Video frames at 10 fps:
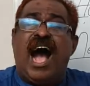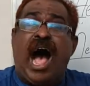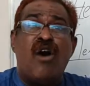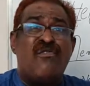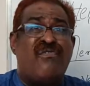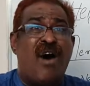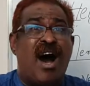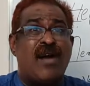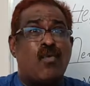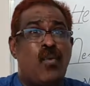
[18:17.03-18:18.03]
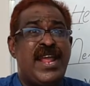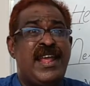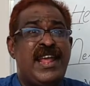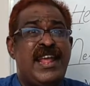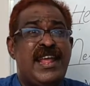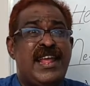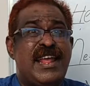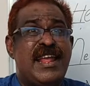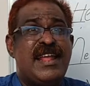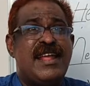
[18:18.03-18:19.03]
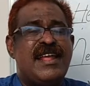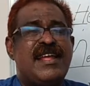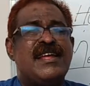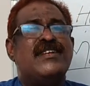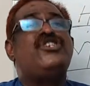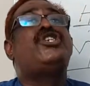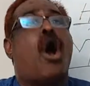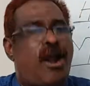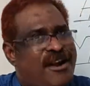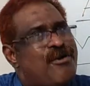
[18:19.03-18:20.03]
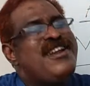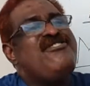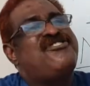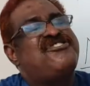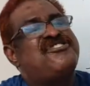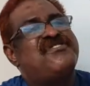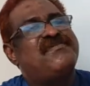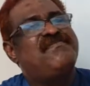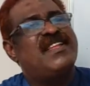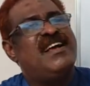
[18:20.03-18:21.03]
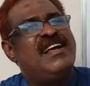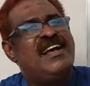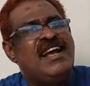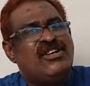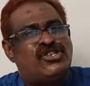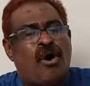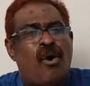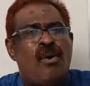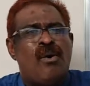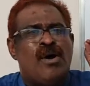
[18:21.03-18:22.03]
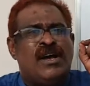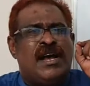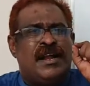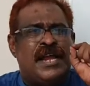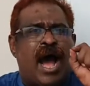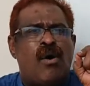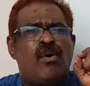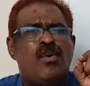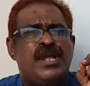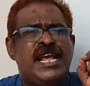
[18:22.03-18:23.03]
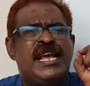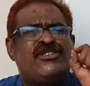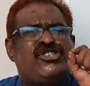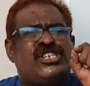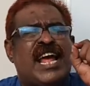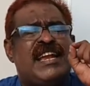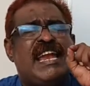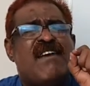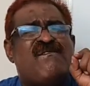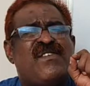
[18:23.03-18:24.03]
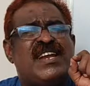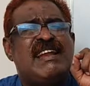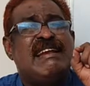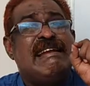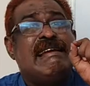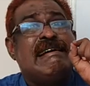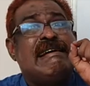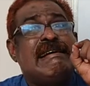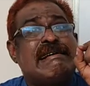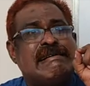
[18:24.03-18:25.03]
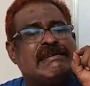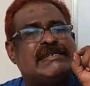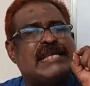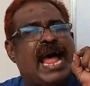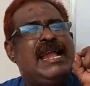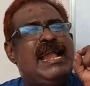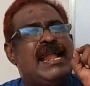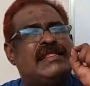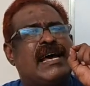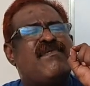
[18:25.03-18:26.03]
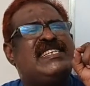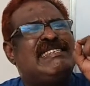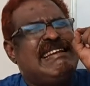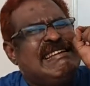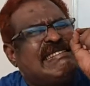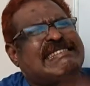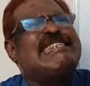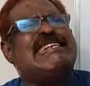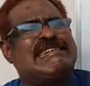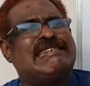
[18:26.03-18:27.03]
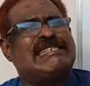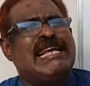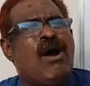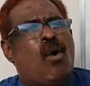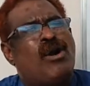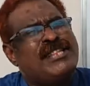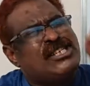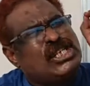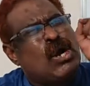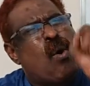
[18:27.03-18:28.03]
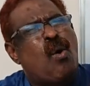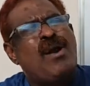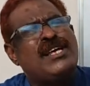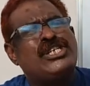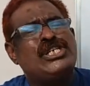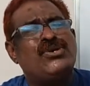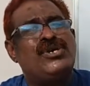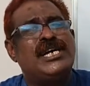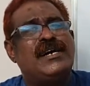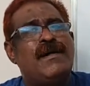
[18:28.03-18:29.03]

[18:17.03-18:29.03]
how far we tolerant. So now each and every learners, otherwise listeners or the scholars should